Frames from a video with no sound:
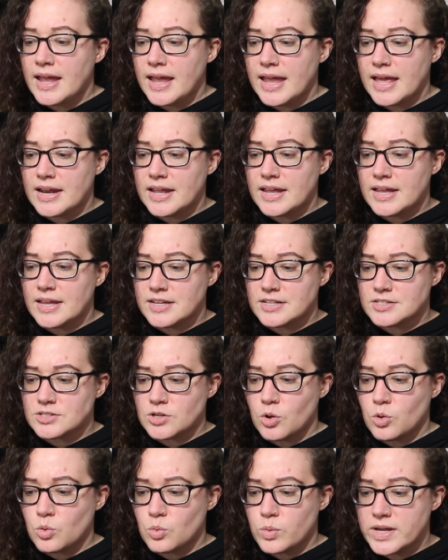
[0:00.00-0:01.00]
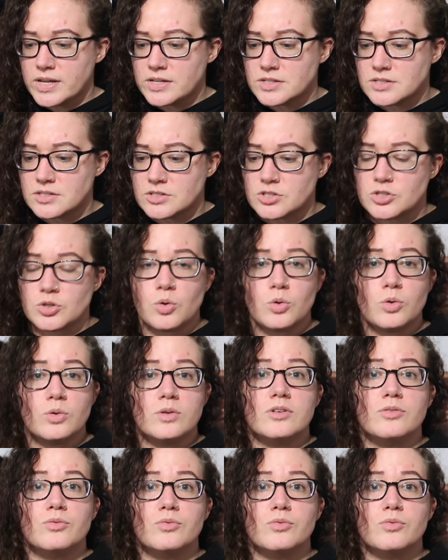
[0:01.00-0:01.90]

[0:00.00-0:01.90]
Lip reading: and it has always sold